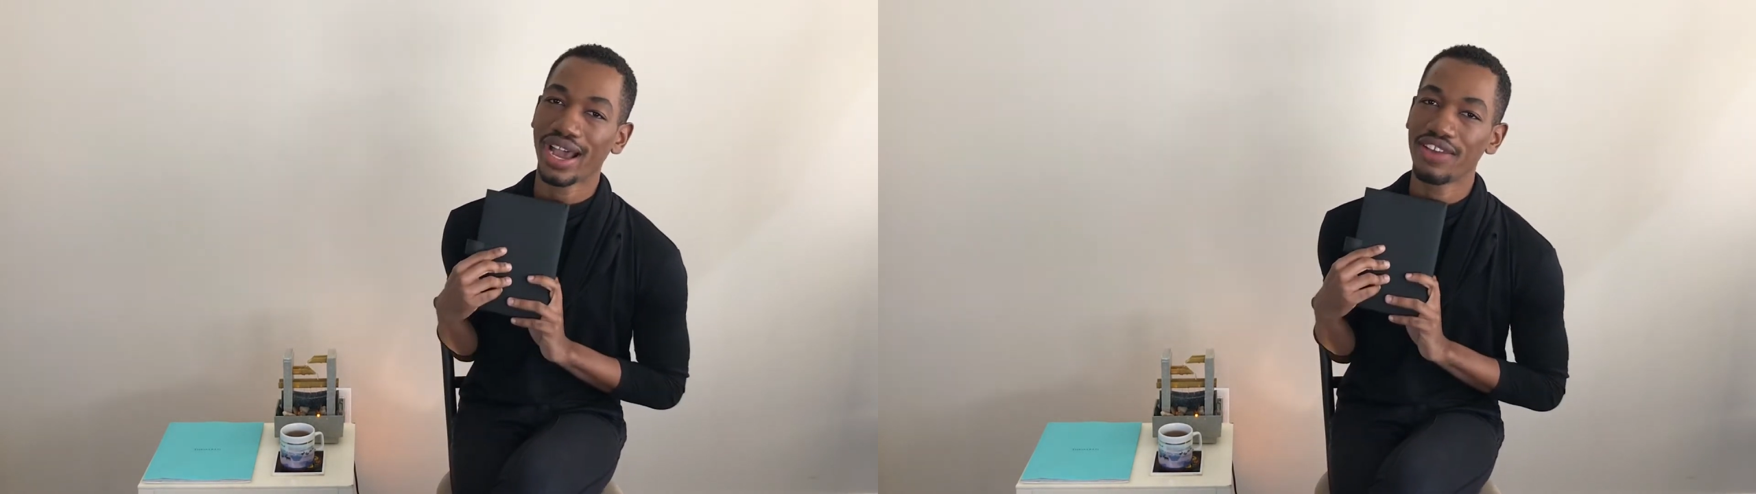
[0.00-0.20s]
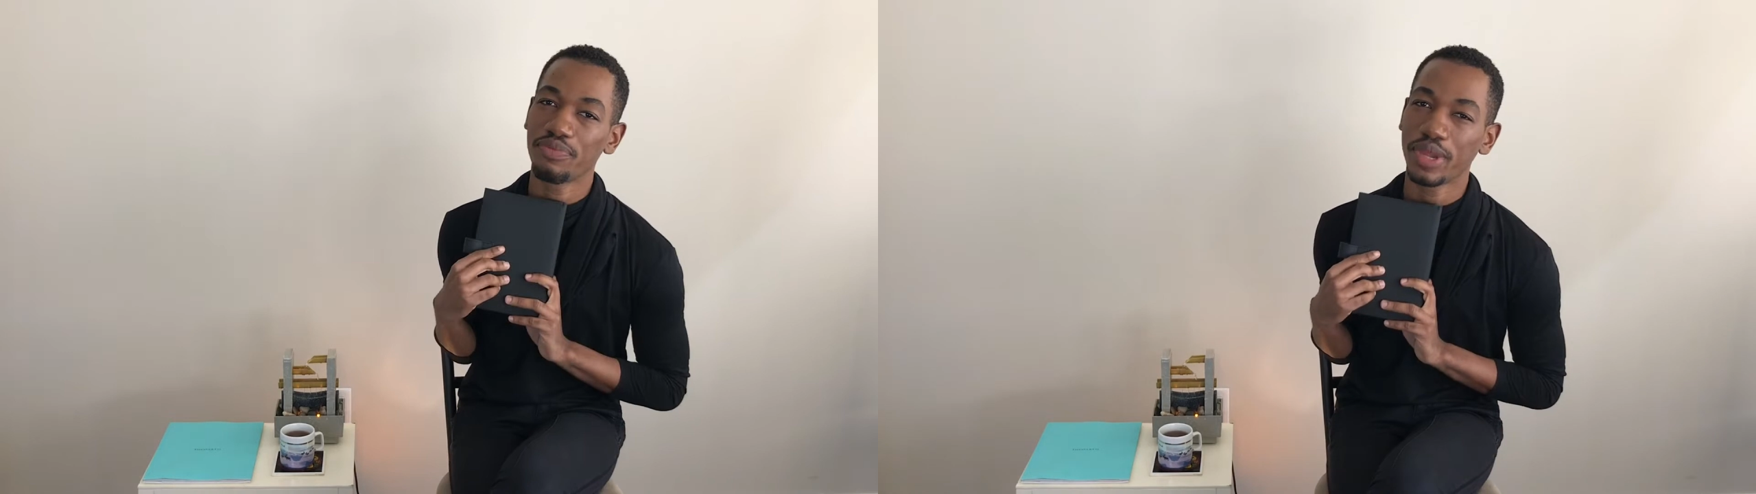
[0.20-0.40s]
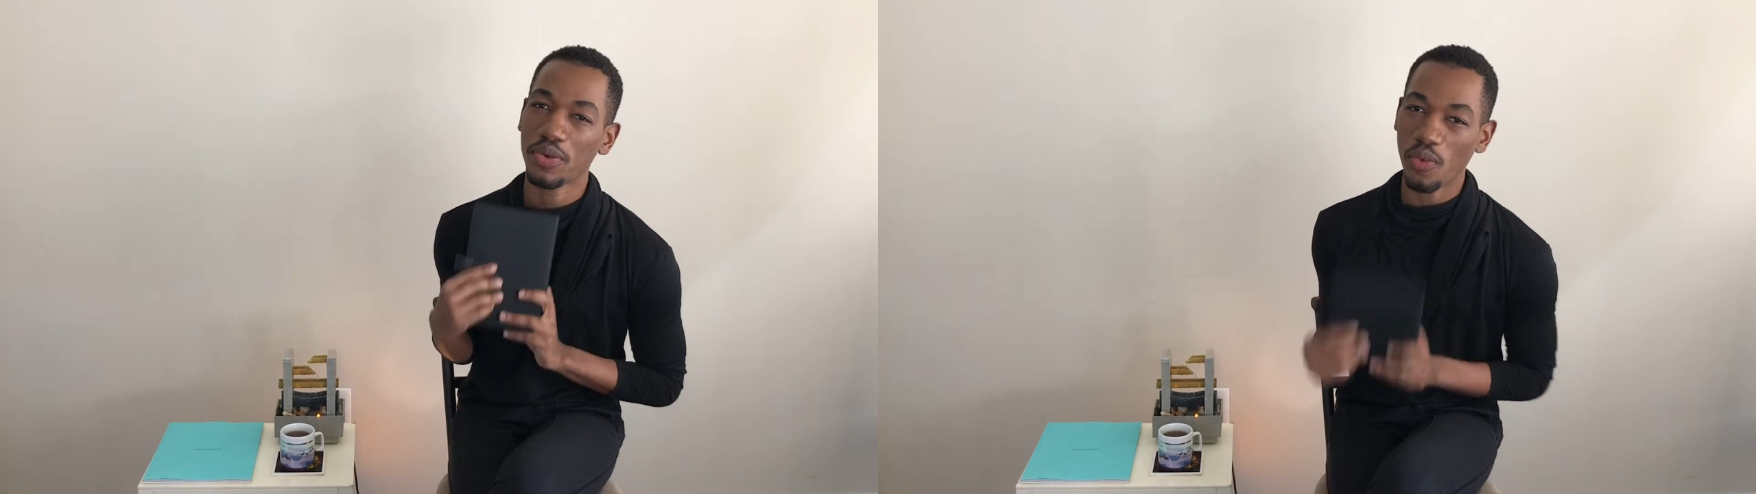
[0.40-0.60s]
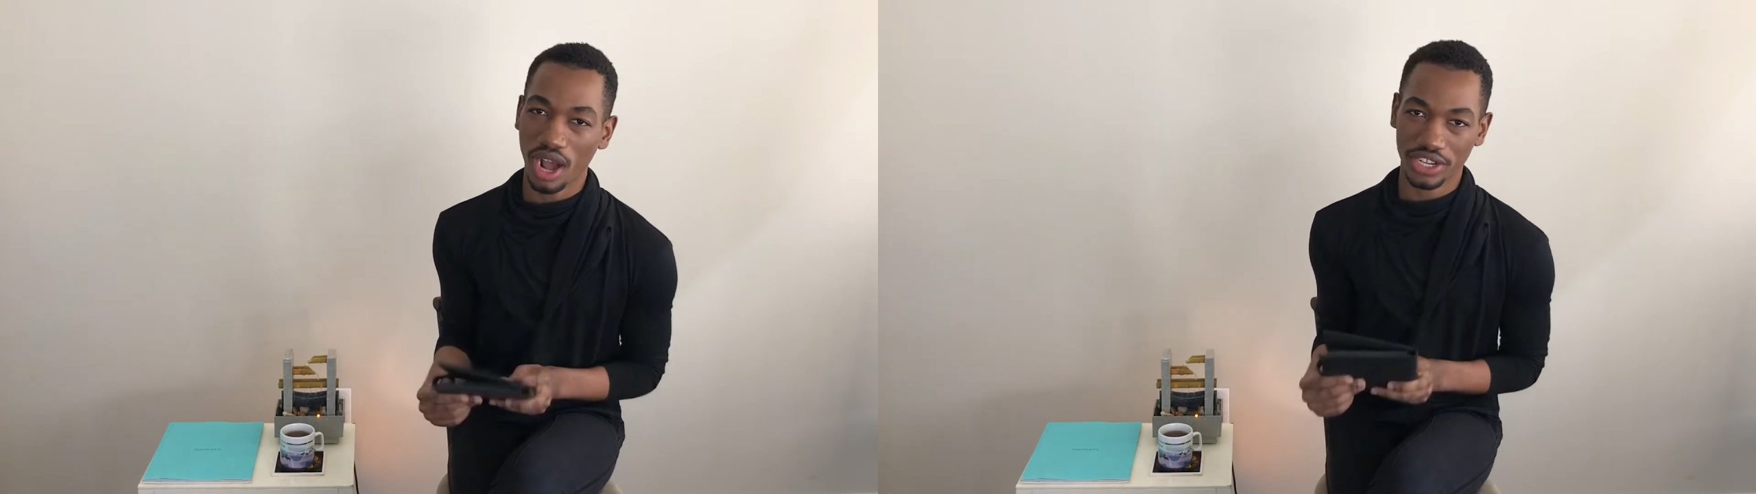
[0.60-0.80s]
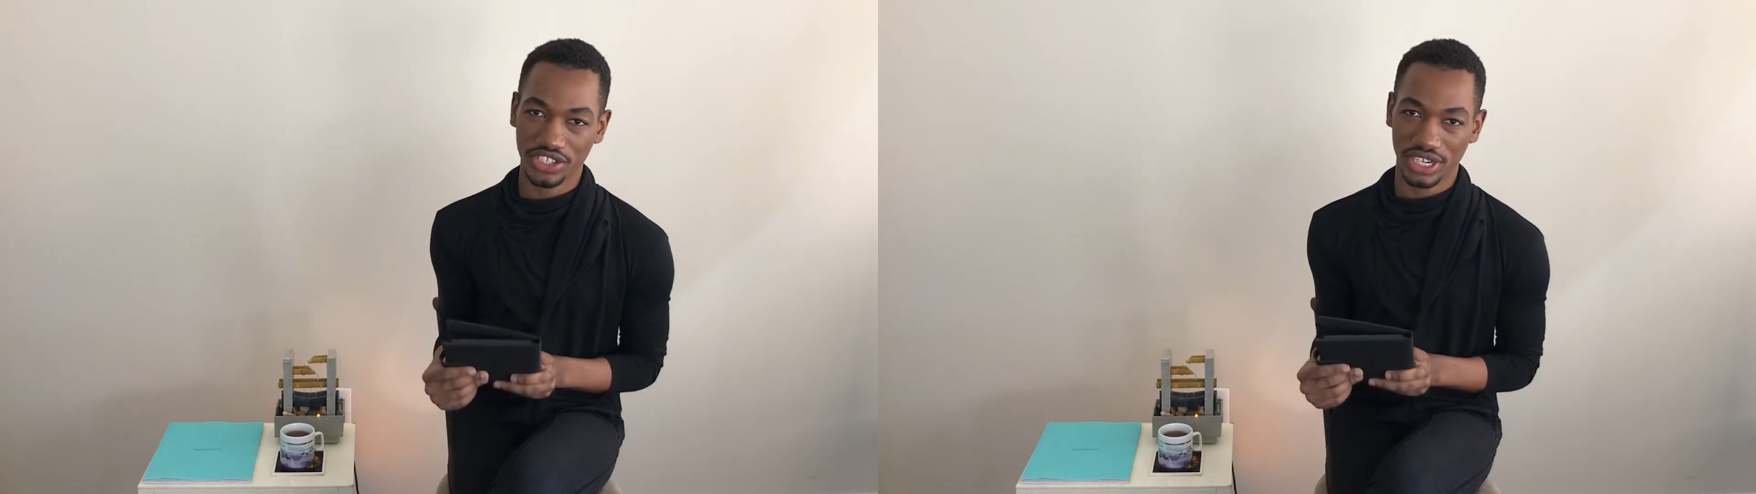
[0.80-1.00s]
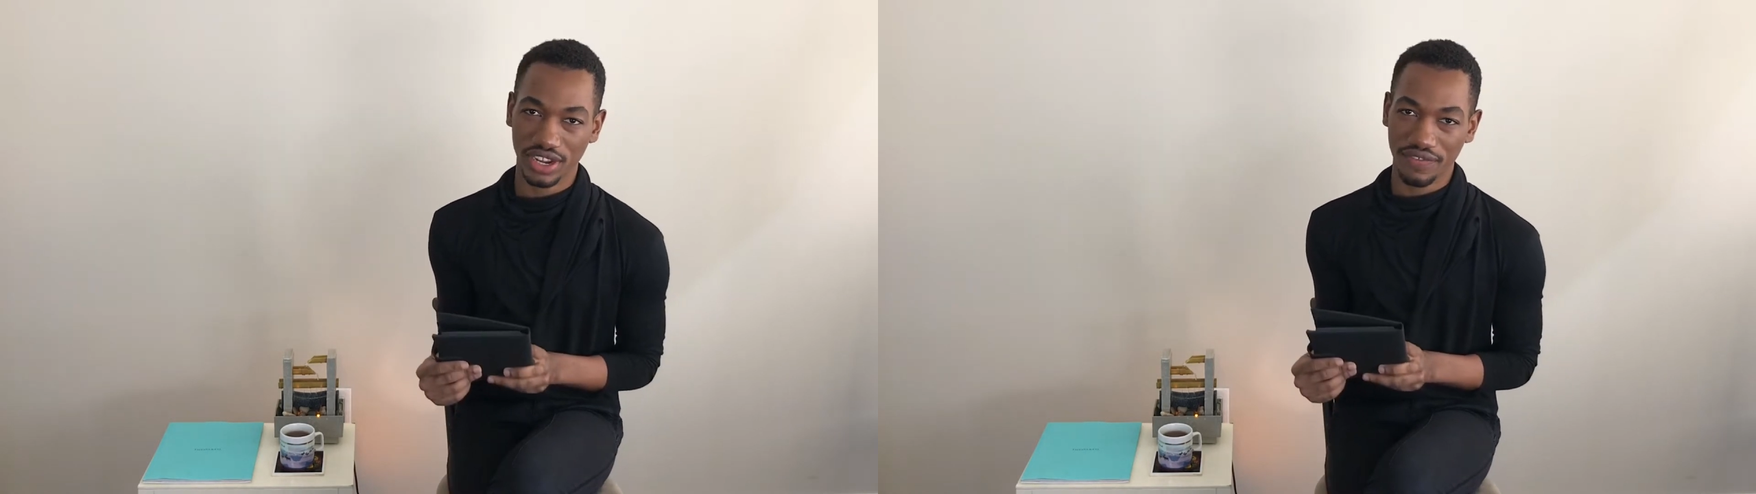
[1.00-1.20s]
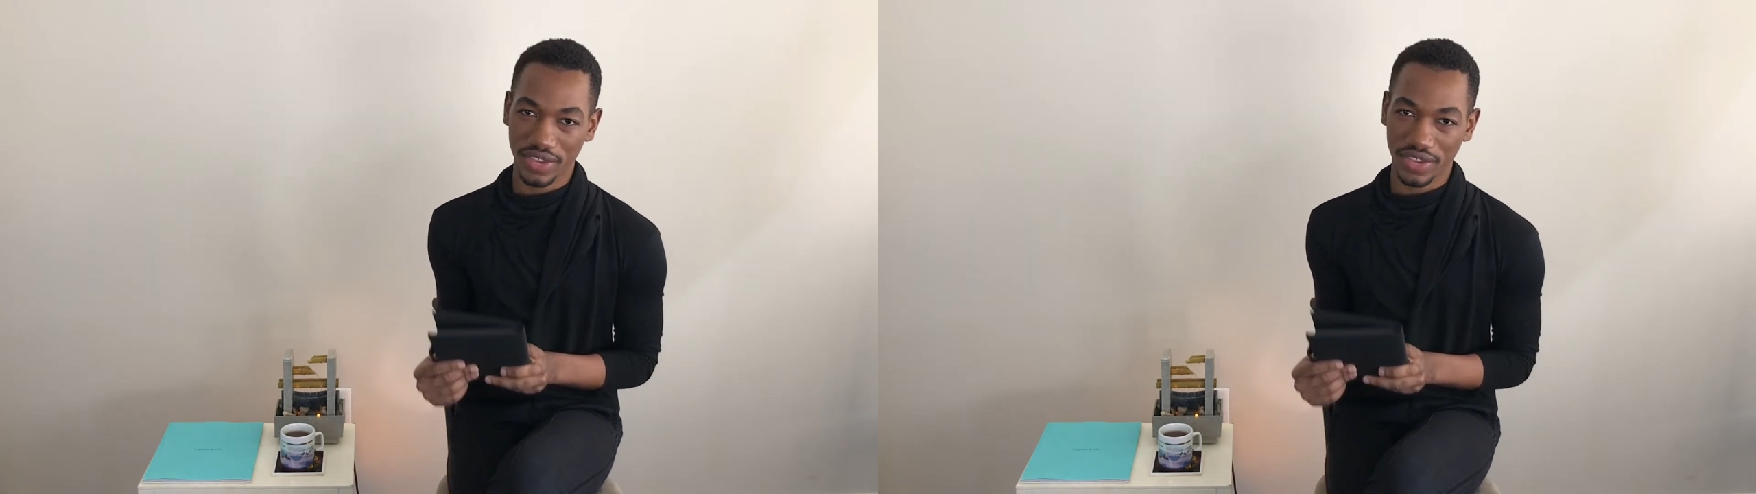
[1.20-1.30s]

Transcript: I've been watching